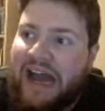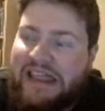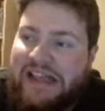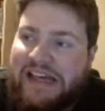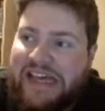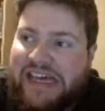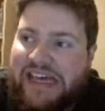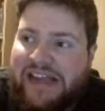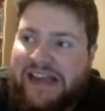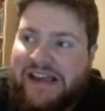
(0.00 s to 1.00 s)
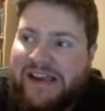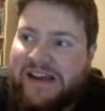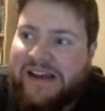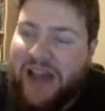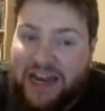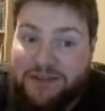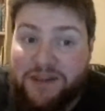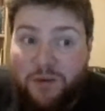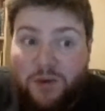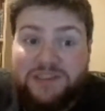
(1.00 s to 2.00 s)
And like Enemy
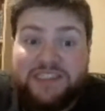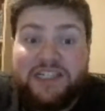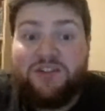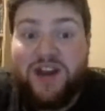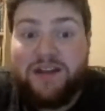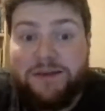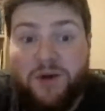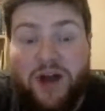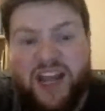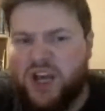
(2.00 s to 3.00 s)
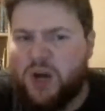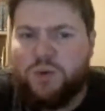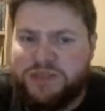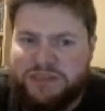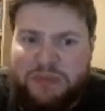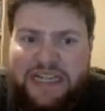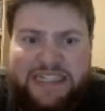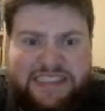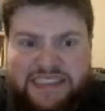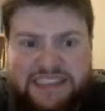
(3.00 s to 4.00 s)
of the World is incredibly mod. And it goes
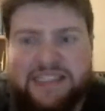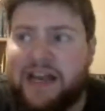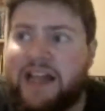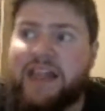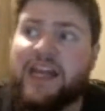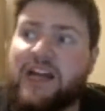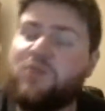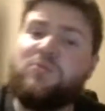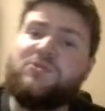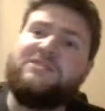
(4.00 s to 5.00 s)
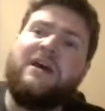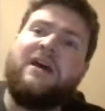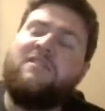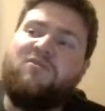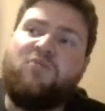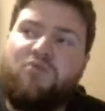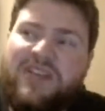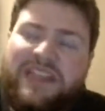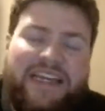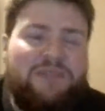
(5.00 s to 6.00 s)
places. Like it goes
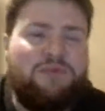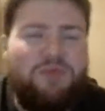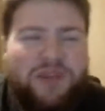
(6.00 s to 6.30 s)
really,